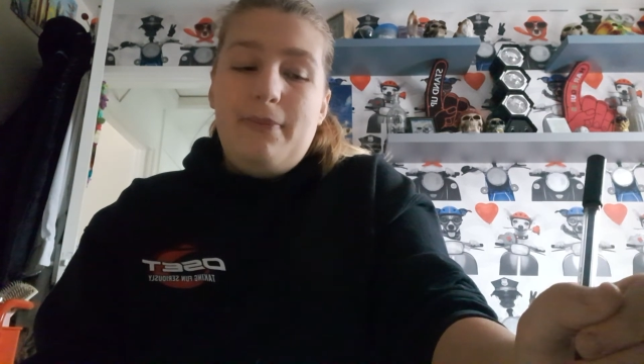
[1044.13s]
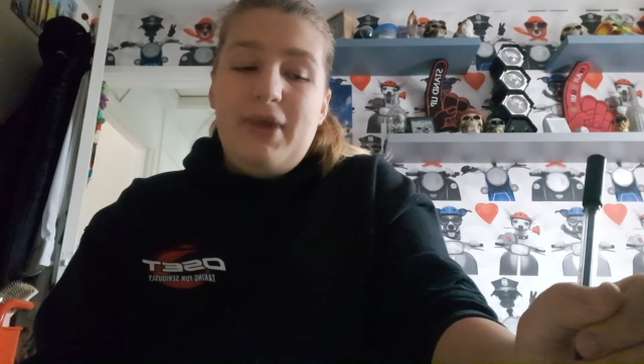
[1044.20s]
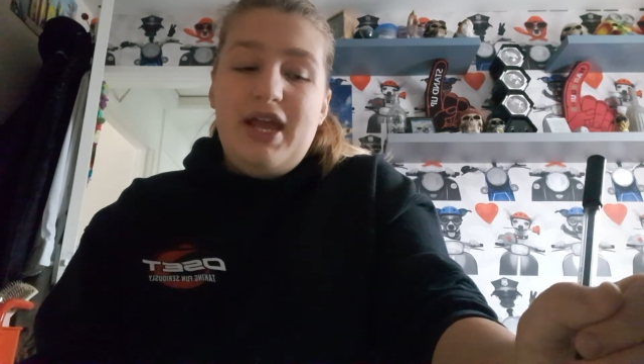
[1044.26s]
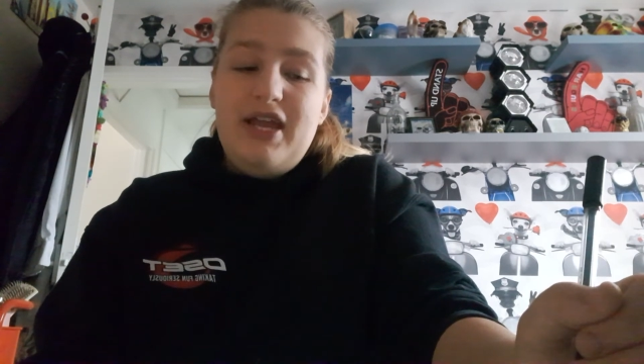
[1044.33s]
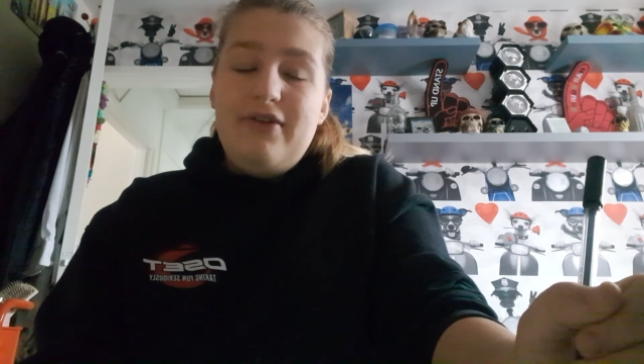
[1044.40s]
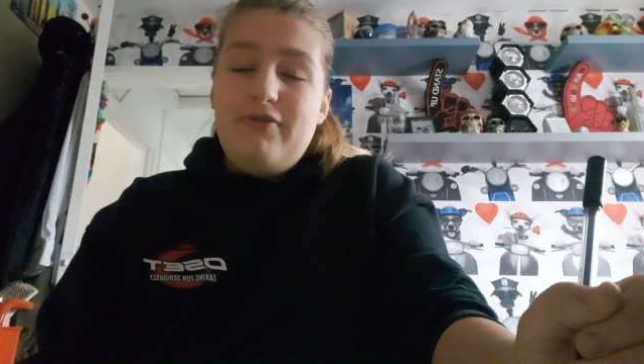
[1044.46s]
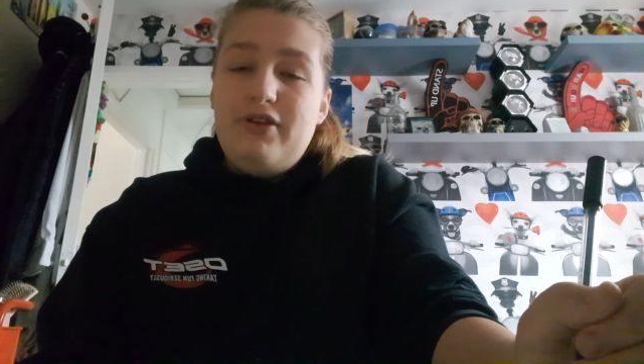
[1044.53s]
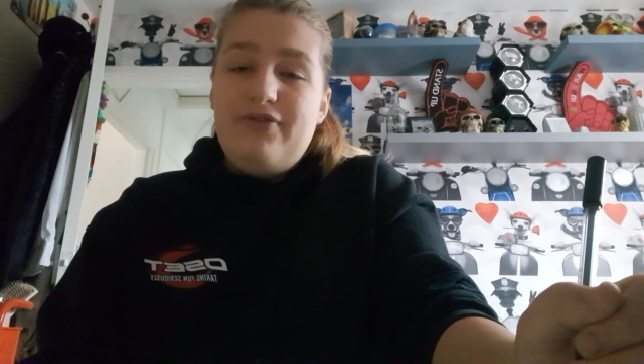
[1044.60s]

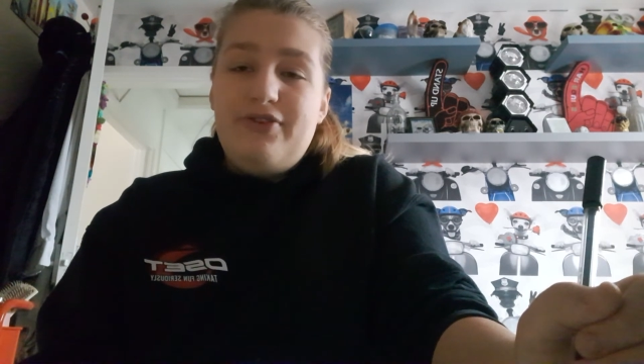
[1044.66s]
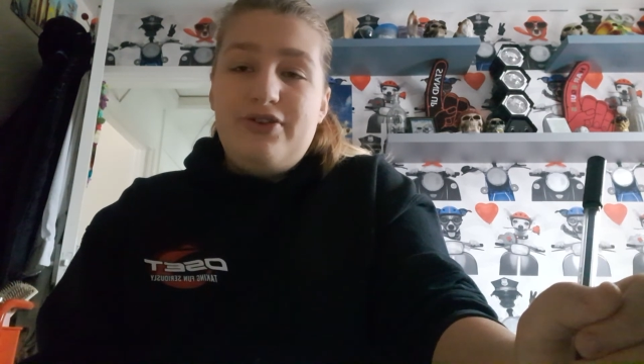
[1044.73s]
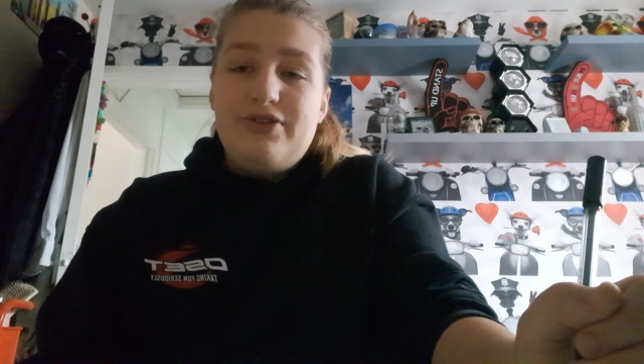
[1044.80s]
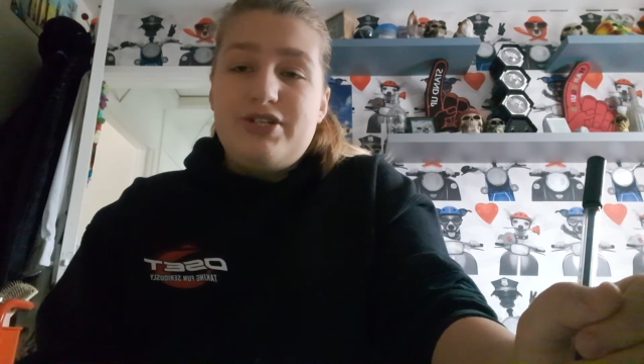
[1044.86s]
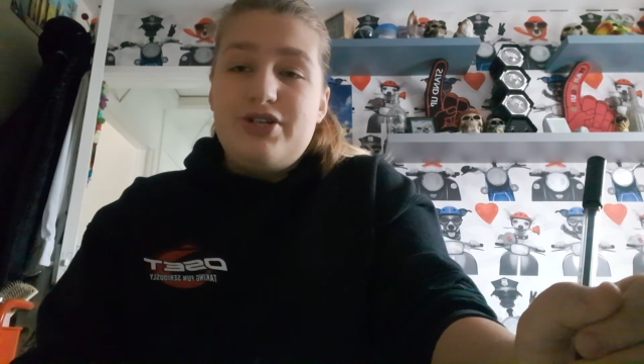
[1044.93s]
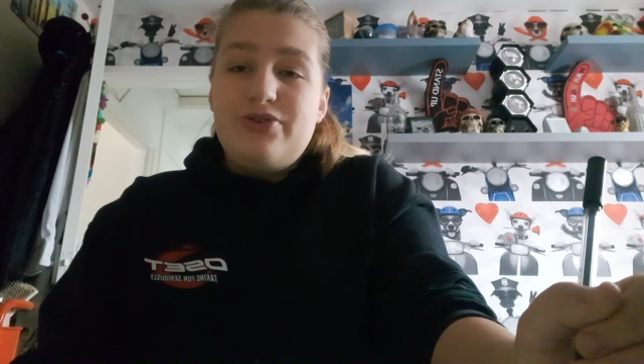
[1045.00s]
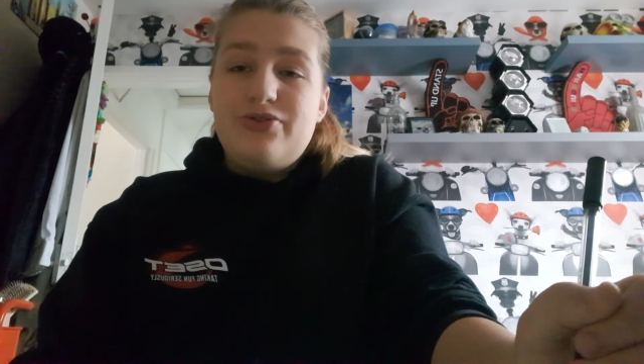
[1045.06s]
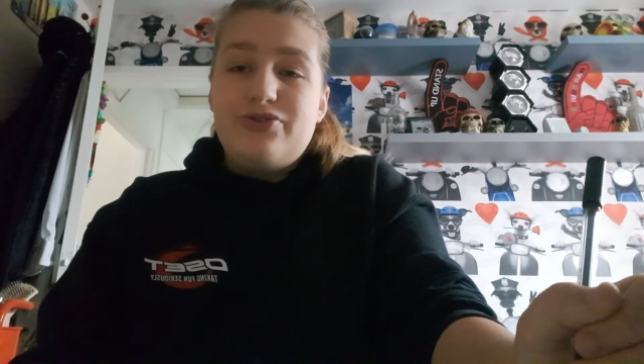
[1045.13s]
Even if you
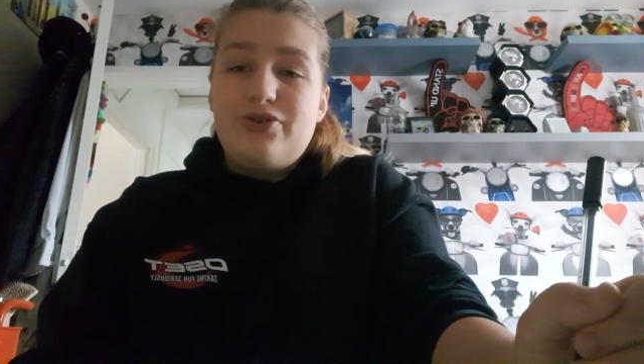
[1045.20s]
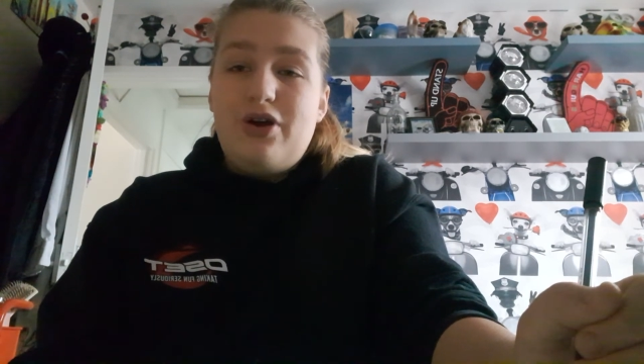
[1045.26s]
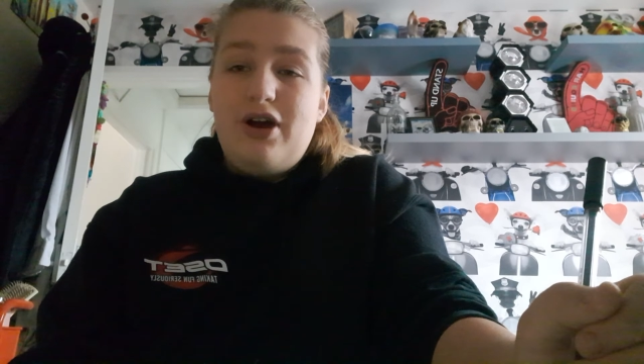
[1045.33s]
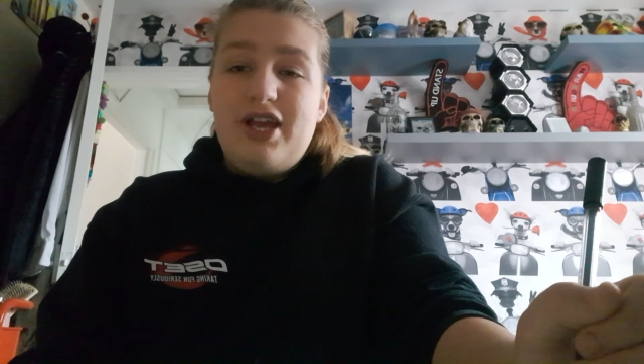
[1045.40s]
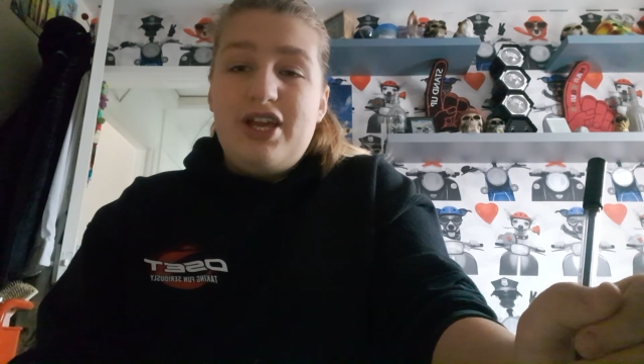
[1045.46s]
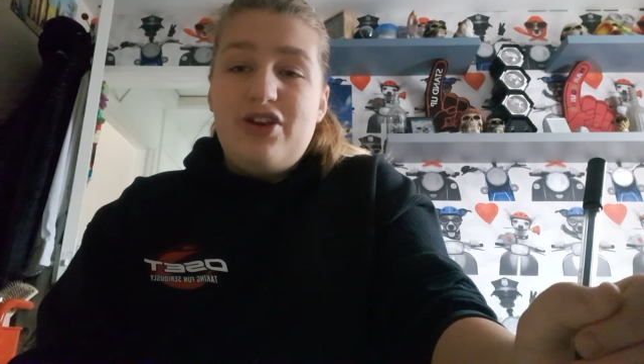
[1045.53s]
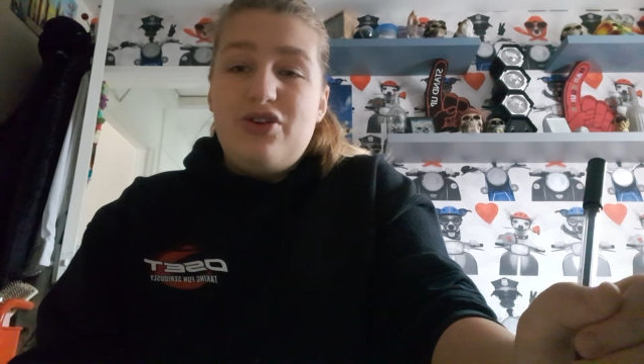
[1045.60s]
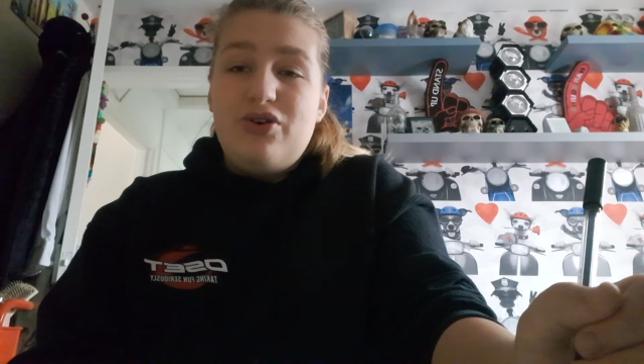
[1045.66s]
do try,
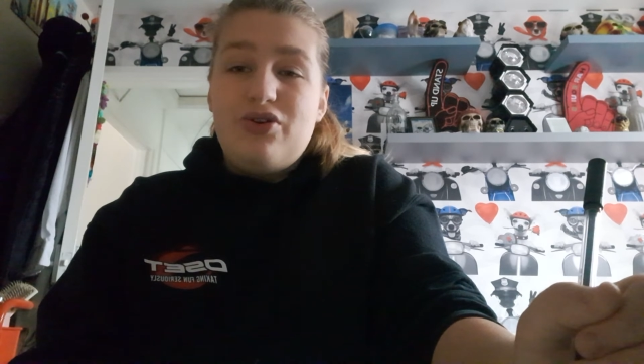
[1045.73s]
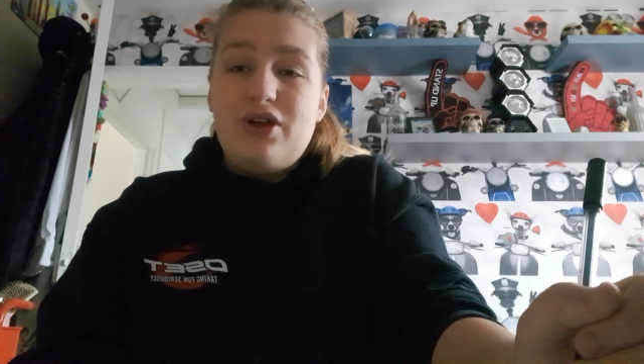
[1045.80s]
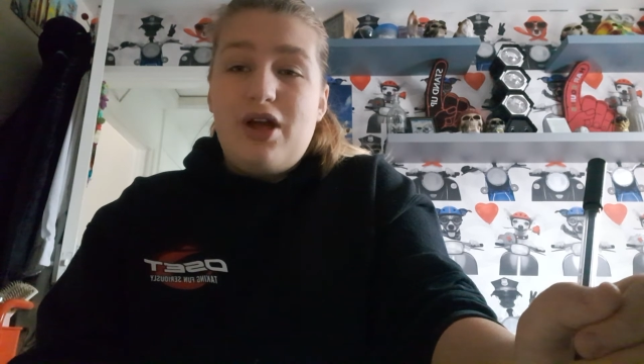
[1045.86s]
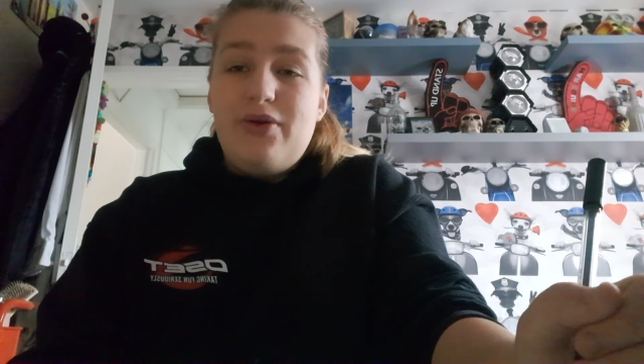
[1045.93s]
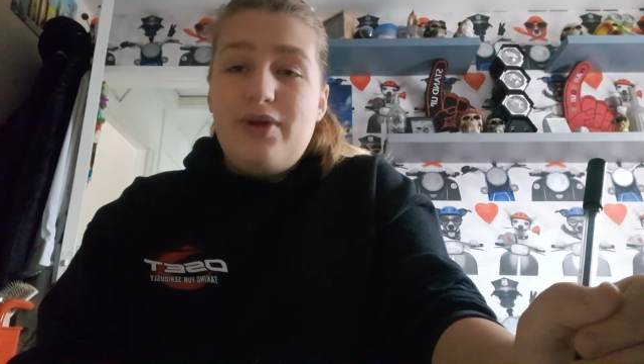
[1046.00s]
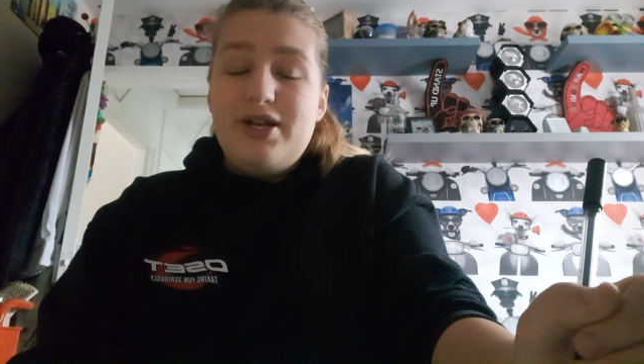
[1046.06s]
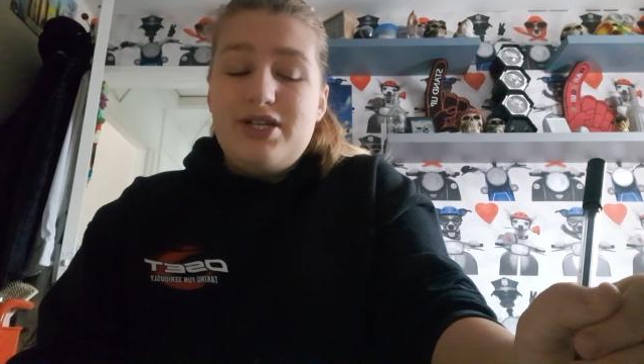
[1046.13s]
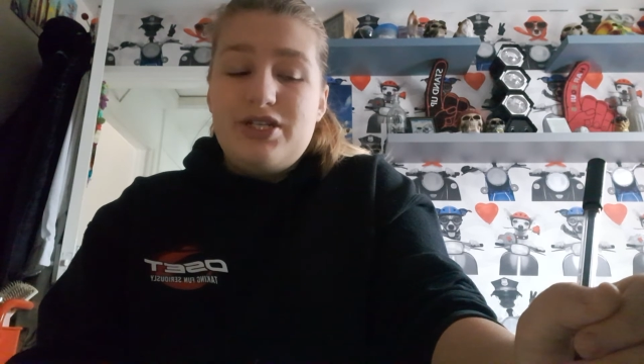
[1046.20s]
you're not
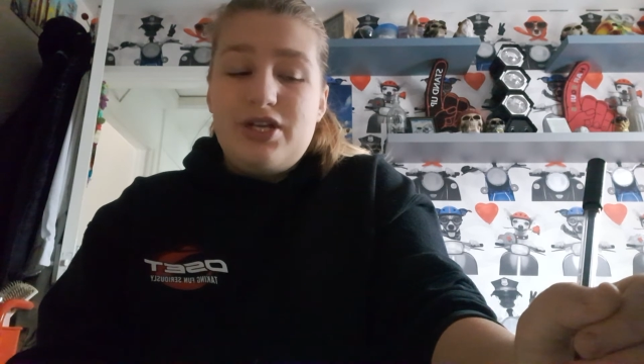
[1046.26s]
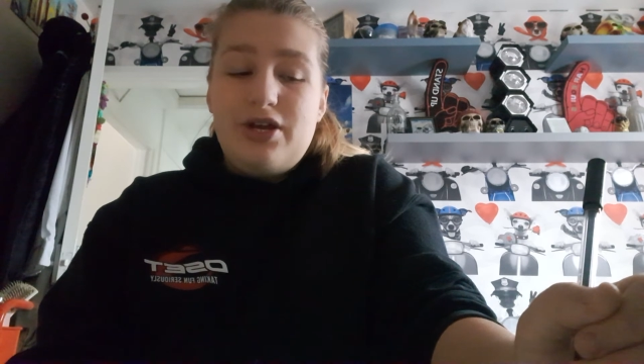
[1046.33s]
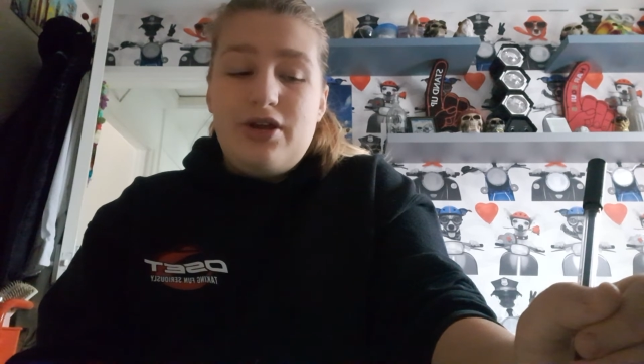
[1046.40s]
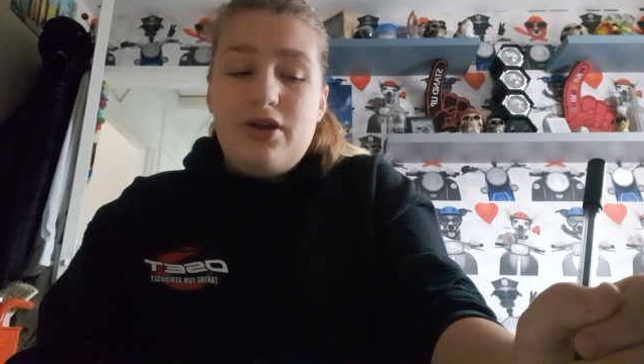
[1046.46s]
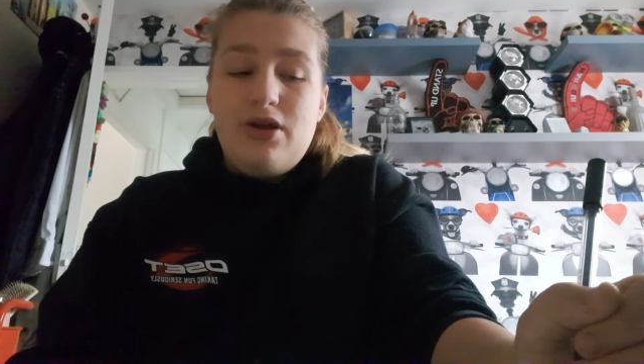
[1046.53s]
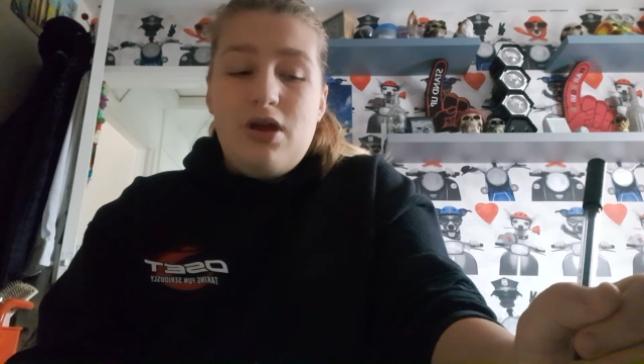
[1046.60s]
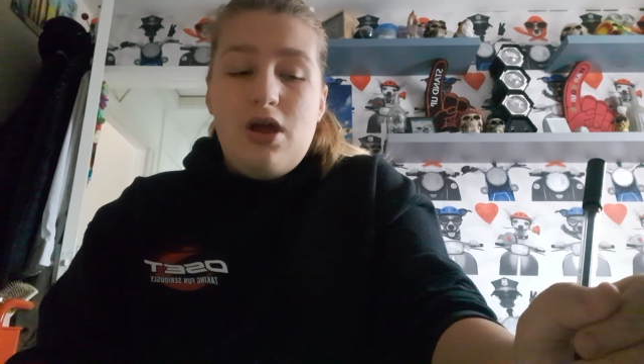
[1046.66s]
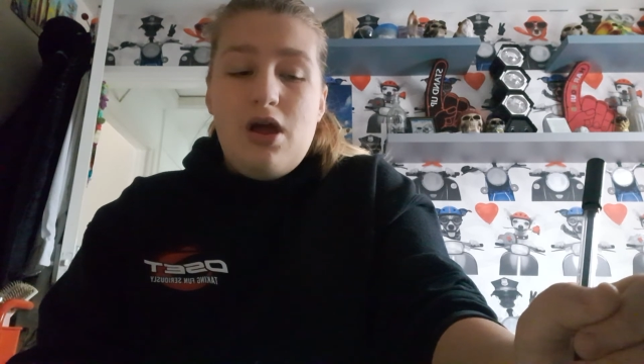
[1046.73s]
going to.